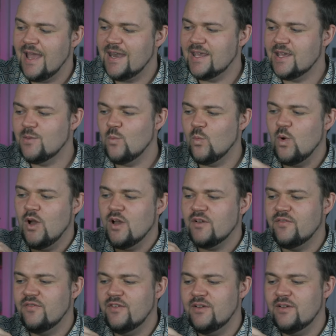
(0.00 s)
and it can work
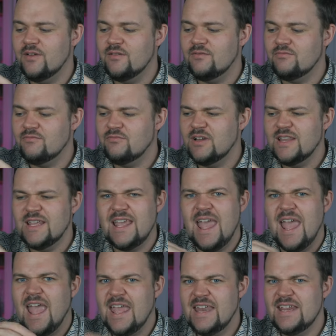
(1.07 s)
for really
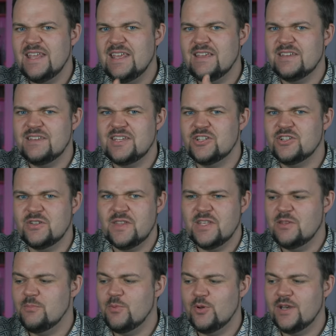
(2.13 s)
any condition that
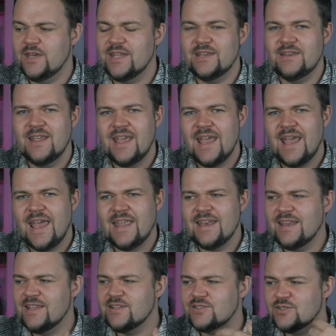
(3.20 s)
you put it in.
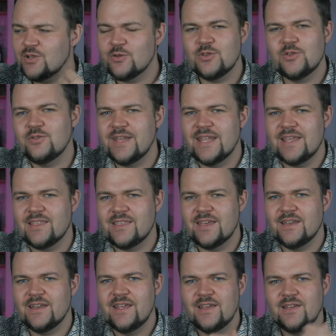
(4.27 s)
And it's so unique
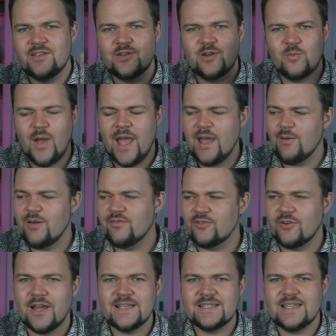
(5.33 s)
that, you know,
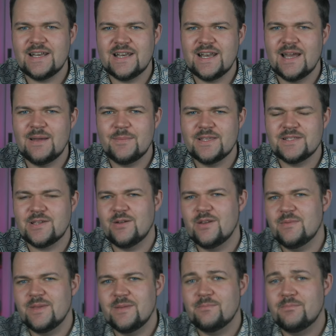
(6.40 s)
however I set it up is going
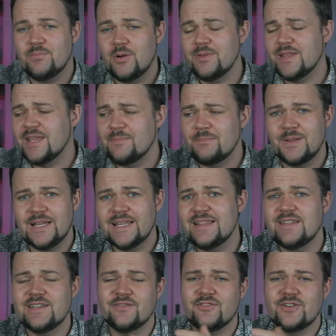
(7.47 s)
to be probably
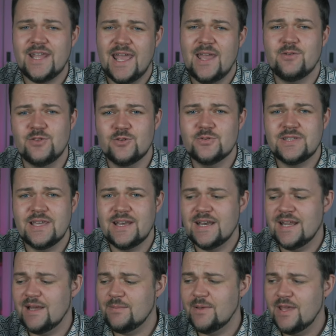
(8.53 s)
completely different to how you set it
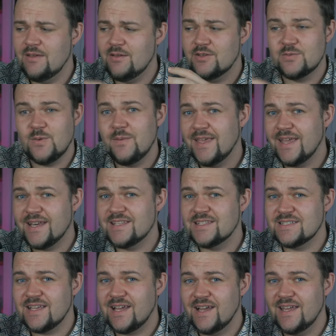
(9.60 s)
up. Because when we get
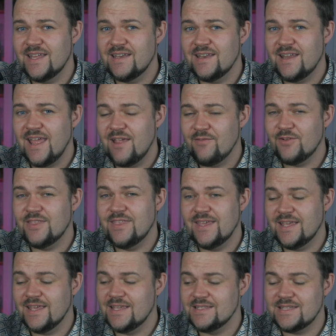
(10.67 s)
inside,
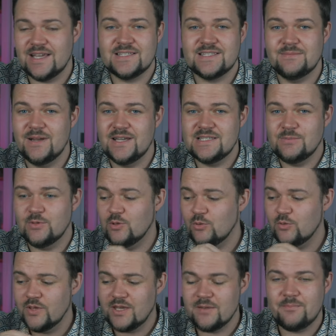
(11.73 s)
everything is customizable.
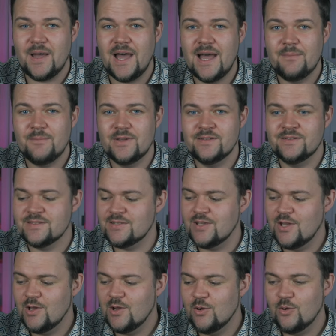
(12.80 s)
All the compartments,
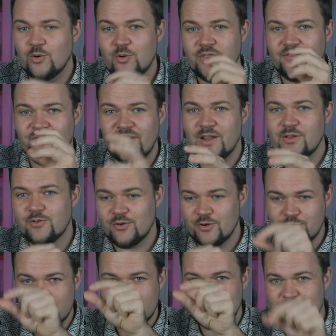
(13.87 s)
all the
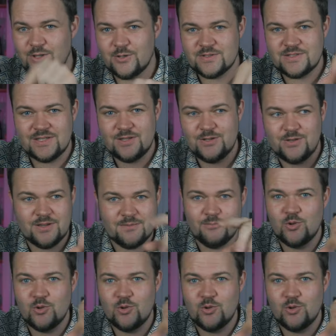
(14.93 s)
Velcro slots that you can